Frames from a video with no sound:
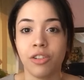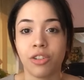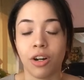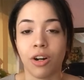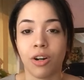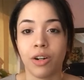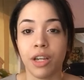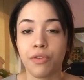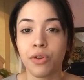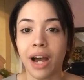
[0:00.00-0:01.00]
So
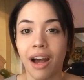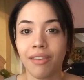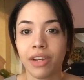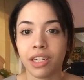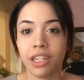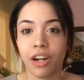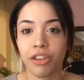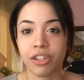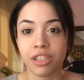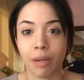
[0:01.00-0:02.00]
if you have any
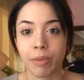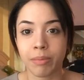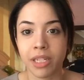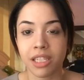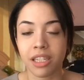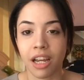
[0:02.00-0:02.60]
other supplements